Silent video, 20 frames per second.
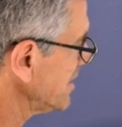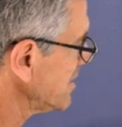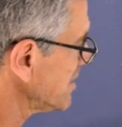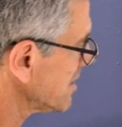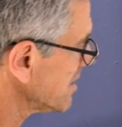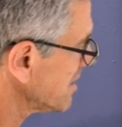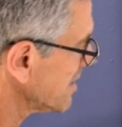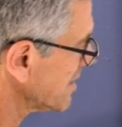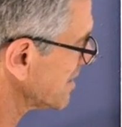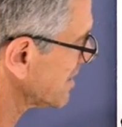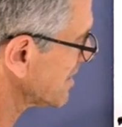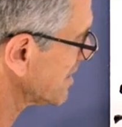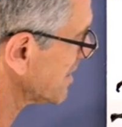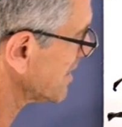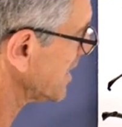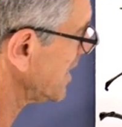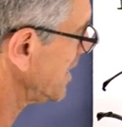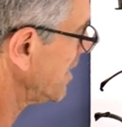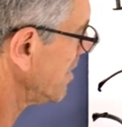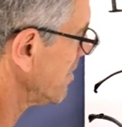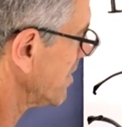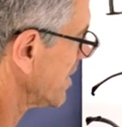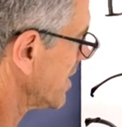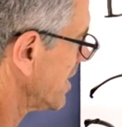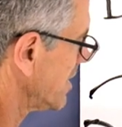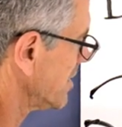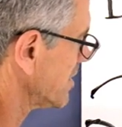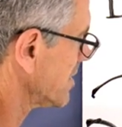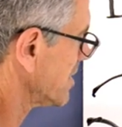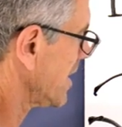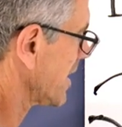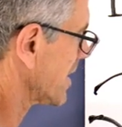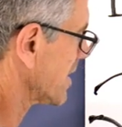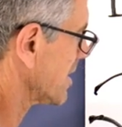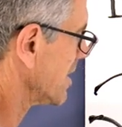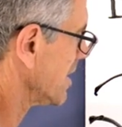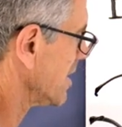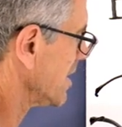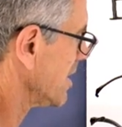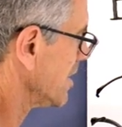is, you know, here's like
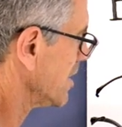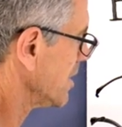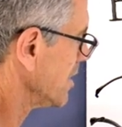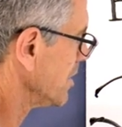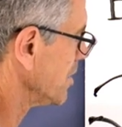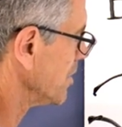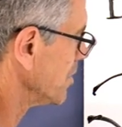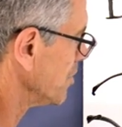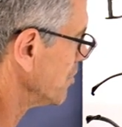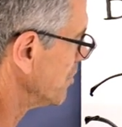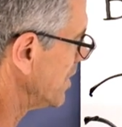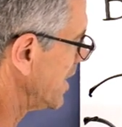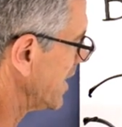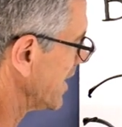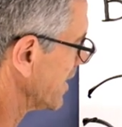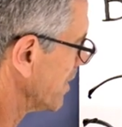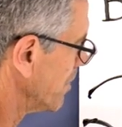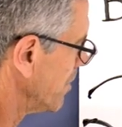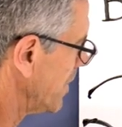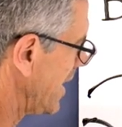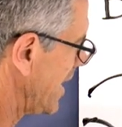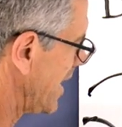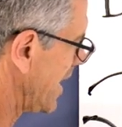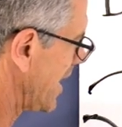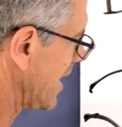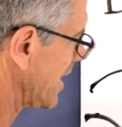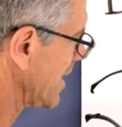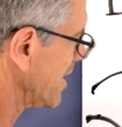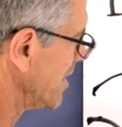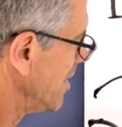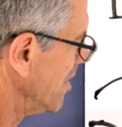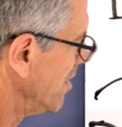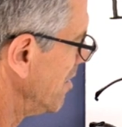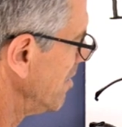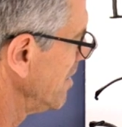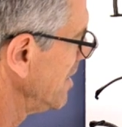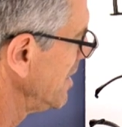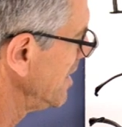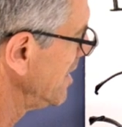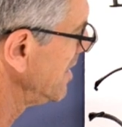you running away, you
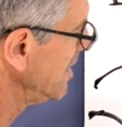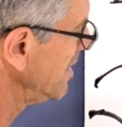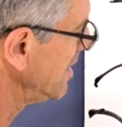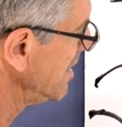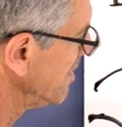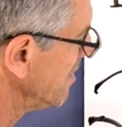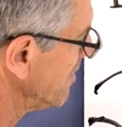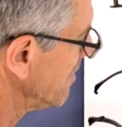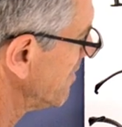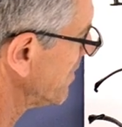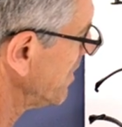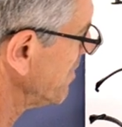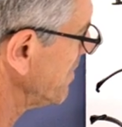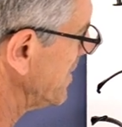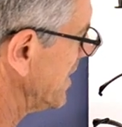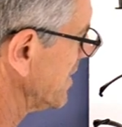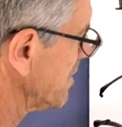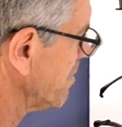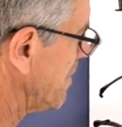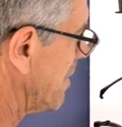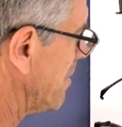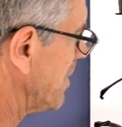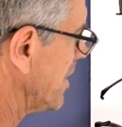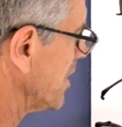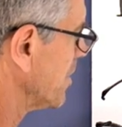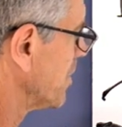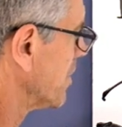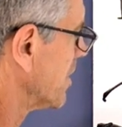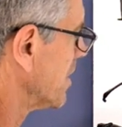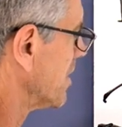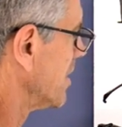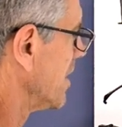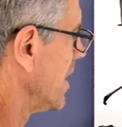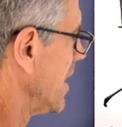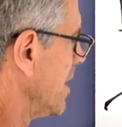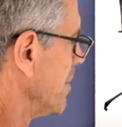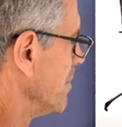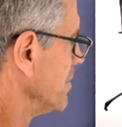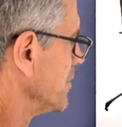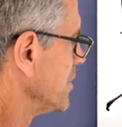know, from this. Maybe you were
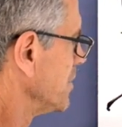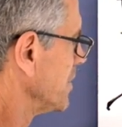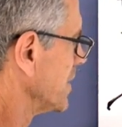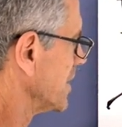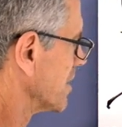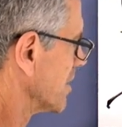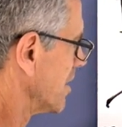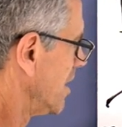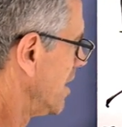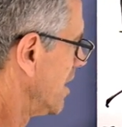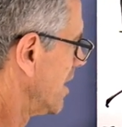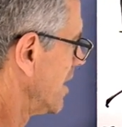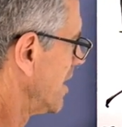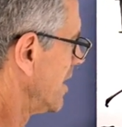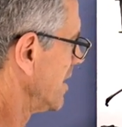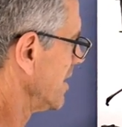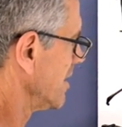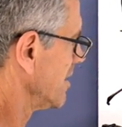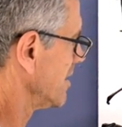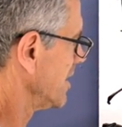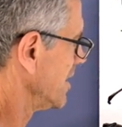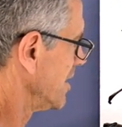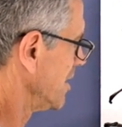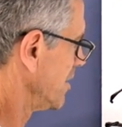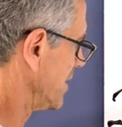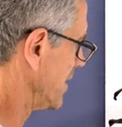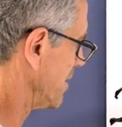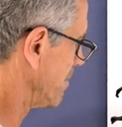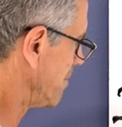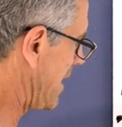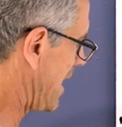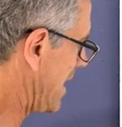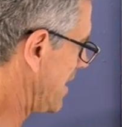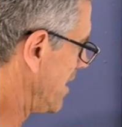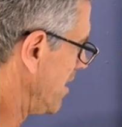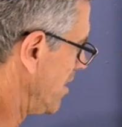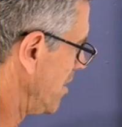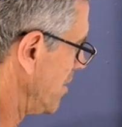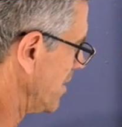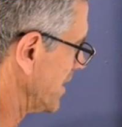doing your art, you know, in a
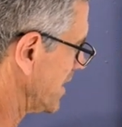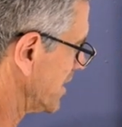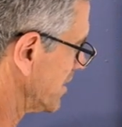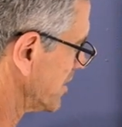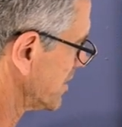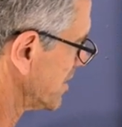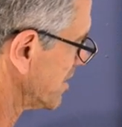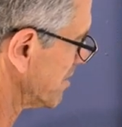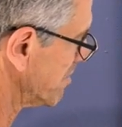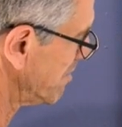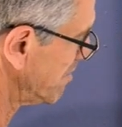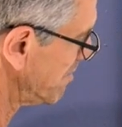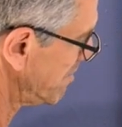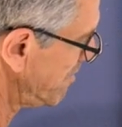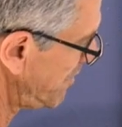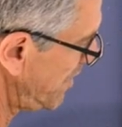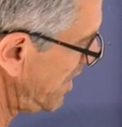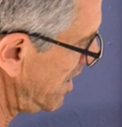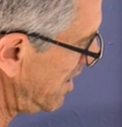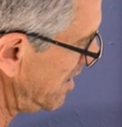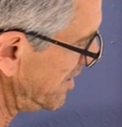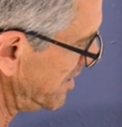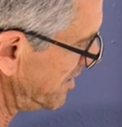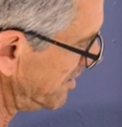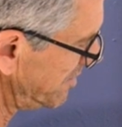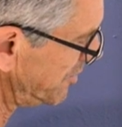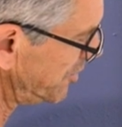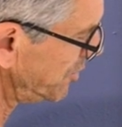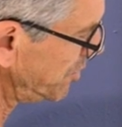meadow, and here's your fallen